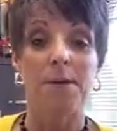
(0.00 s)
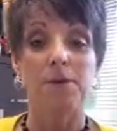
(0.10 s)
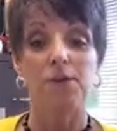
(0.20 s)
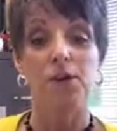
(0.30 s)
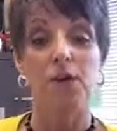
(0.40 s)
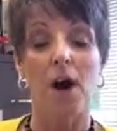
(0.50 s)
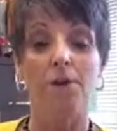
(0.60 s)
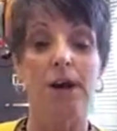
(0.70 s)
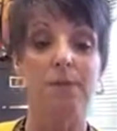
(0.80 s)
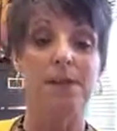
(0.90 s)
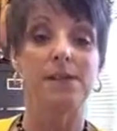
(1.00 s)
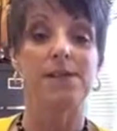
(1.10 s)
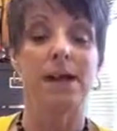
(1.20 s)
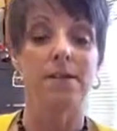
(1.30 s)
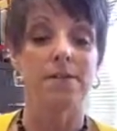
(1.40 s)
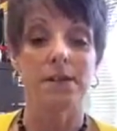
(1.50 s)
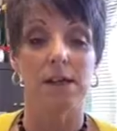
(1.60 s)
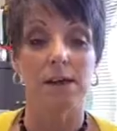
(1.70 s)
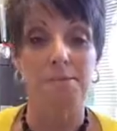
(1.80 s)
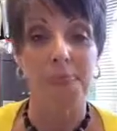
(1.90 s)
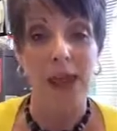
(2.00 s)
Because if you're already being tested